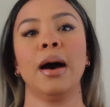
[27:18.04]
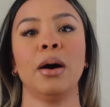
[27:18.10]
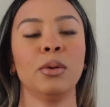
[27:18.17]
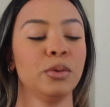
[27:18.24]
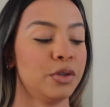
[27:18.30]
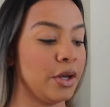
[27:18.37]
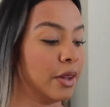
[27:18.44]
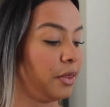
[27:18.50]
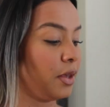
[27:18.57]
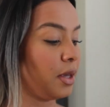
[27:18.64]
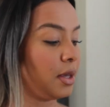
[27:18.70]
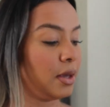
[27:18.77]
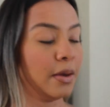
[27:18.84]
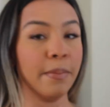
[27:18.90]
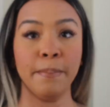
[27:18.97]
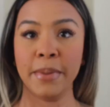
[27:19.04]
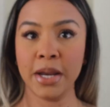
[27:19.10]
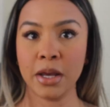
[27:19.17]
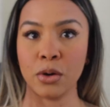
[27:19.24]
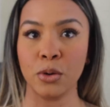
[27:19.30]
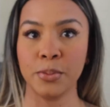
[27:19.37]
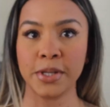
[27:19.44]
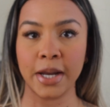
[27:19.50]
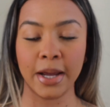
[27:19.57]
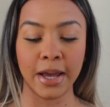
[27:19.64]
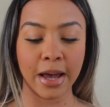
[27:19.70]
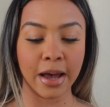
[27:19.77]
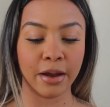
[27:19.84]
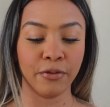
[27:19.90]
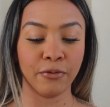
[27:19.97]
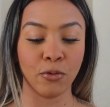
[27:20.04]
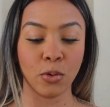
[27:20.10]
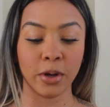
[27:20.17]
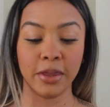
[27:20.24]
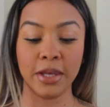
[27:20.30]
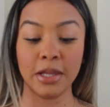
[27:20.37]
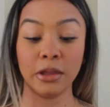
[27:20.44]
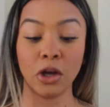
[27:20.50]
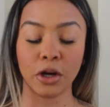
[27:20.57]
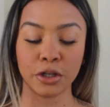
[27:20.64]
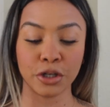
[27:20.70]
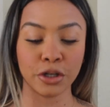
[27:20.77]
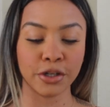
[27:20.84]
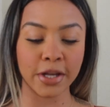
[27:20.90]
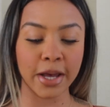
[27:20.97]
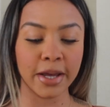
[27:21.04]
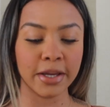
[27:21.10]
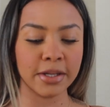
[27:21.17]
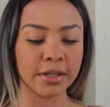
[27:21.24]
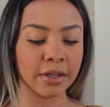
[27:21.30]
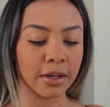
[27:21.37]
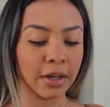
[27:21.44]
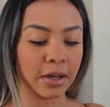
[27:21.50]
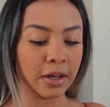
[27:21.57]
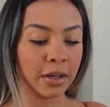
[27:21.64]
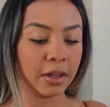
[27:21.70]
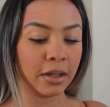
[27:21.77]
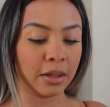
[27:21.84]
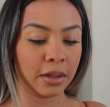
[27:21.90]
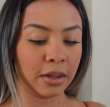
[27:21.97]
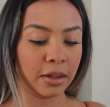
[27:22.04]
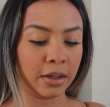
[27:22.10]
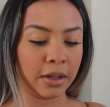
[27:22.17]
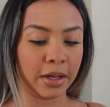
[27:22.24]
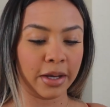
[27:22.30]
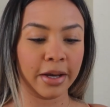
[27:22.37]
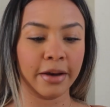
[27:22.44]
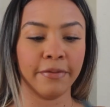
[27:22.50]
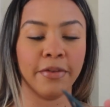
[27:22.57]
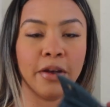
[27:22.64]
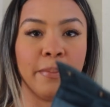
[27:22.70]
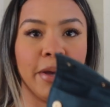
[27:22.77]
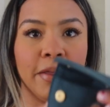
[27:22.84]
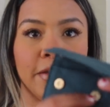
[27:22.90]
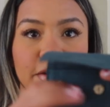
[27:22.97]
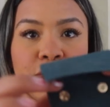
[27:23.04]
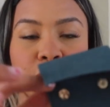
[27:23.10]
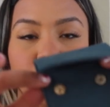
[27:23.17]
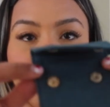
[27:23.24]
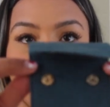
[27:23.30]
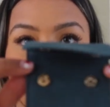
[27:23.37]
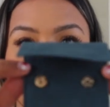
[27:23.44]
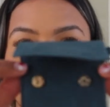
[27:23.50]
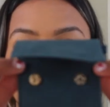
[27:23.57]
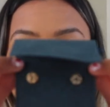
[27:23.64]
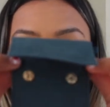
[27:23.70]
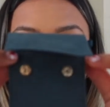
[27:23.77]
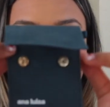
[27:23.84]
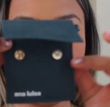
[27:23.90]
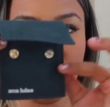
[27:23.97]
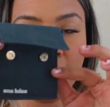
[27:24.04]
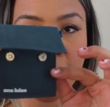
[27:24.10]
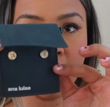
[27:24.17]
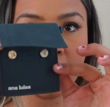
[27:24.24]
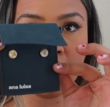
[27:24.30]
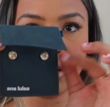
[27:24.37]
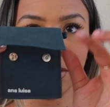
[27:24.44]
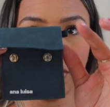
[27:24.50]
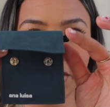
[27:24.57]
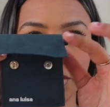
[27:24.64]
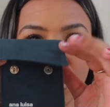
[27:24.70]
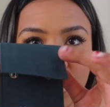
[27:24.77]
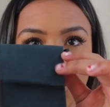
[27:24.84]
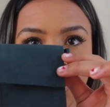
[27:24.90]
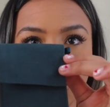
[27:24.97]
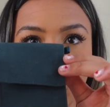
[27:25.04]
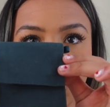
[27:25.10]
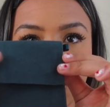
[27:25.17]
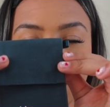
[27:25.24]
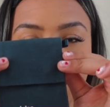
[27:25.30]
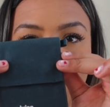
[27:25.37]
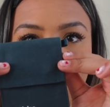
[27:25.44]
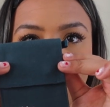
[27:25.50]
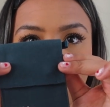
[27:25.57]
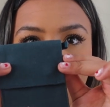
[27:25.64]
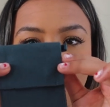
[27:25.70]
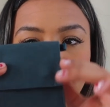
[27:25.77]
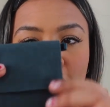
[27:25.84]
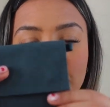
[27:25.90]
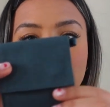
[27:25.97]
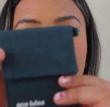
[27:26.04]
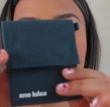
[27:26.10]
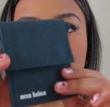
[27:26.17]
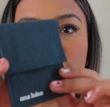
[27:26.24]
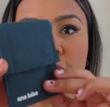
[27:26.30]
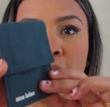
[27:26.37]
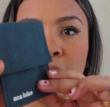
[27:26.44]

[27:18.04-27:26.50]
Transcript: out the mini hoops that I had for the larger size. And I have them in this beautiful, I love the color of this. You guys know blue is my favorite color. It's like this